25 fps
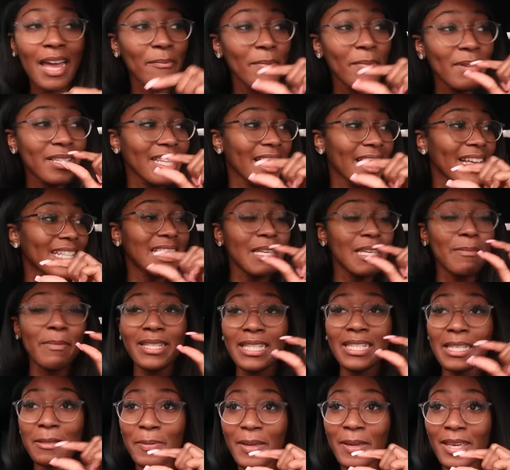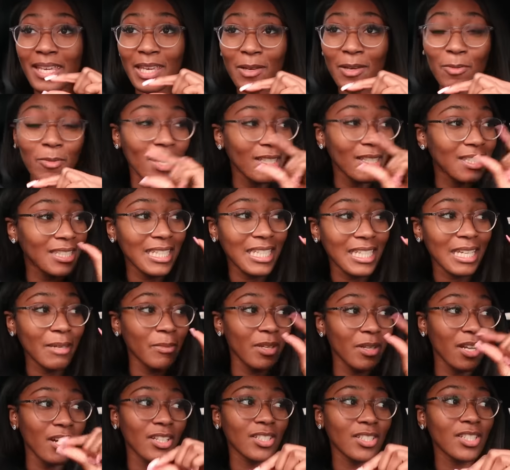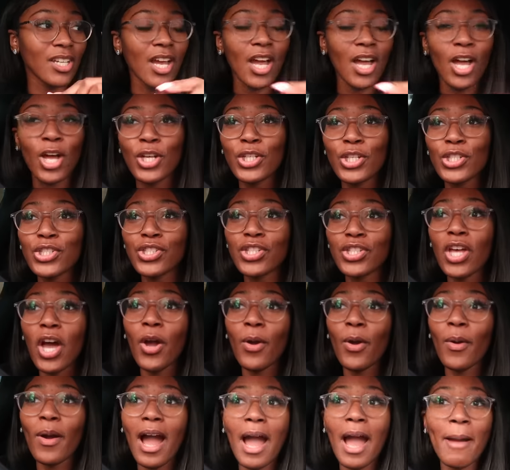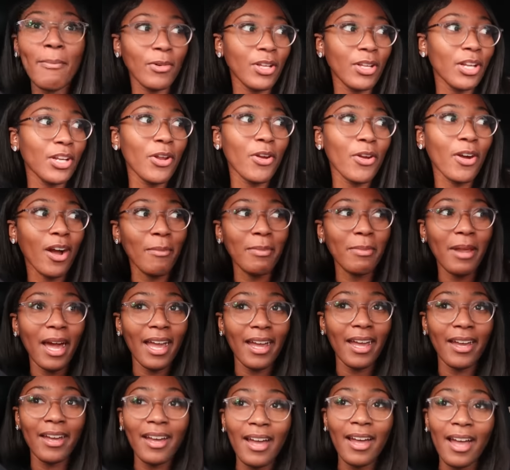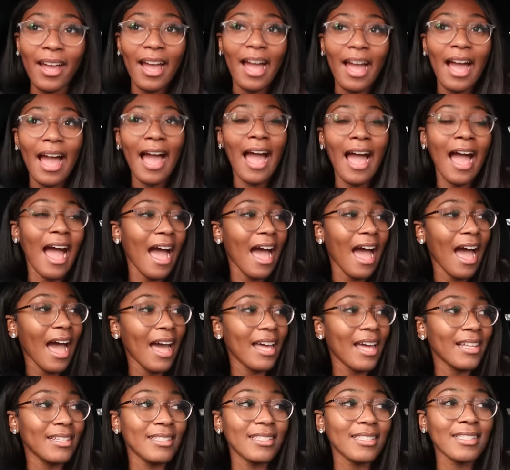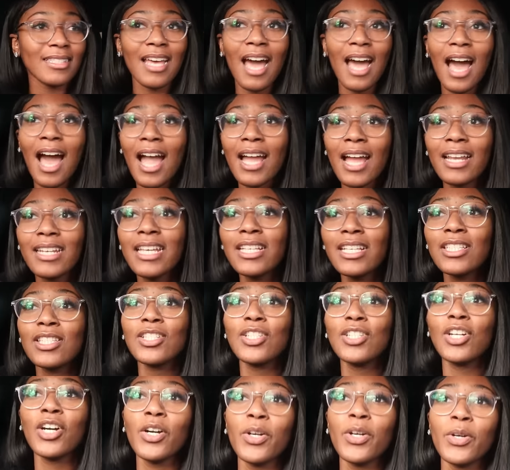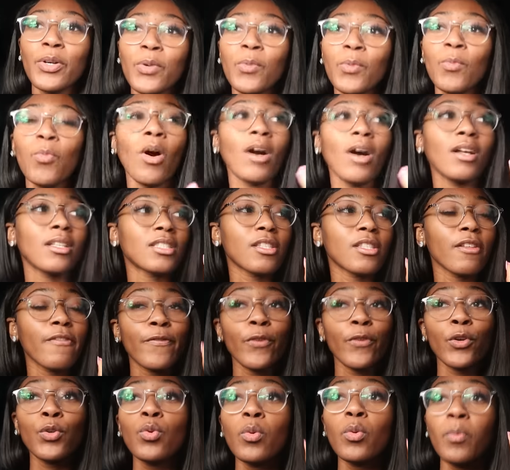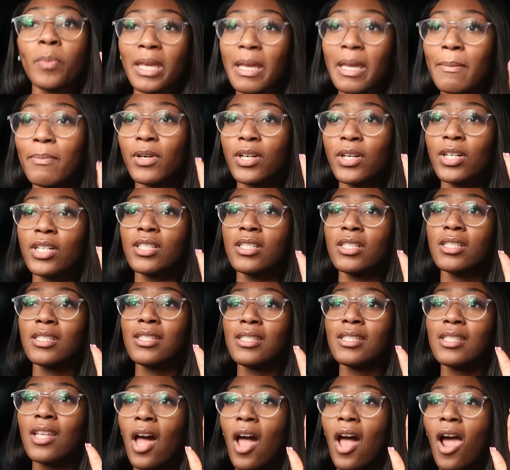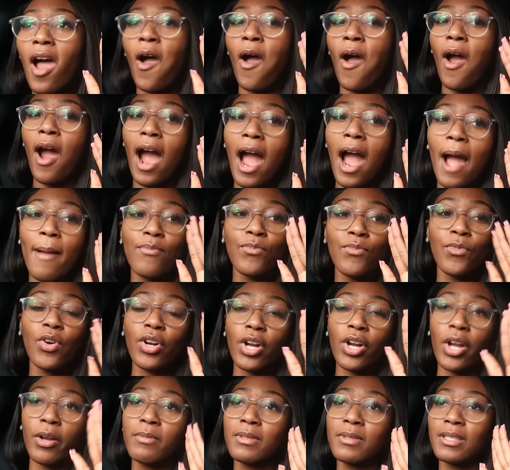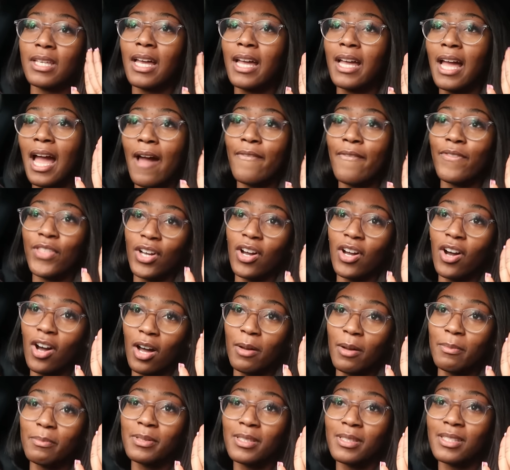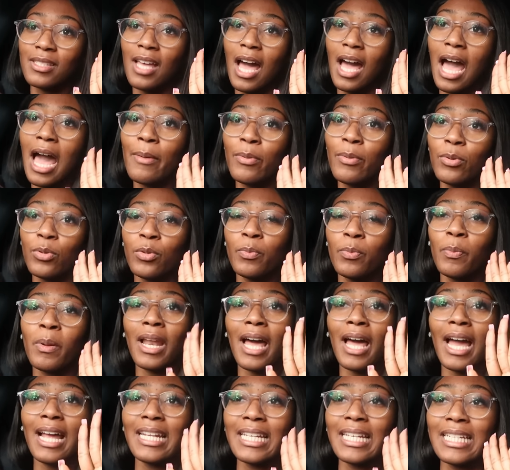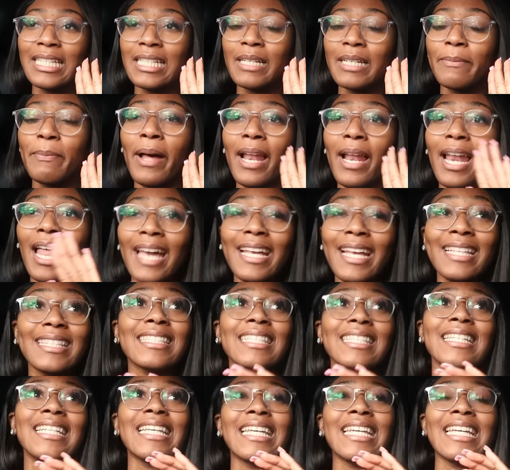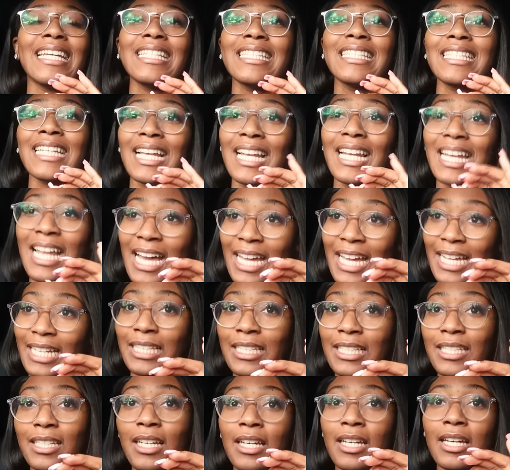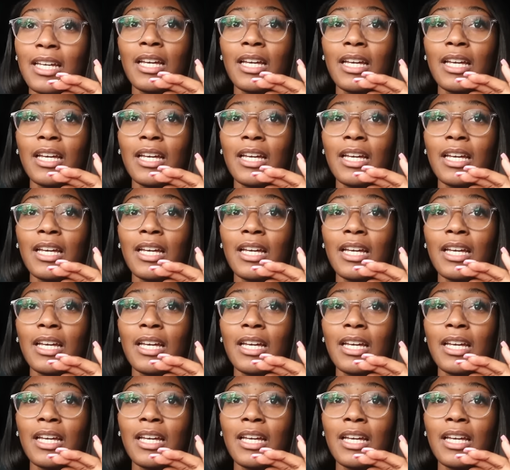Miss Itty Bitty Piggy, word to Nicki Minaj. So I'm on a no carb diet, and I need to know what the food will be, because I'm not going to have the carbs. I will politely decline.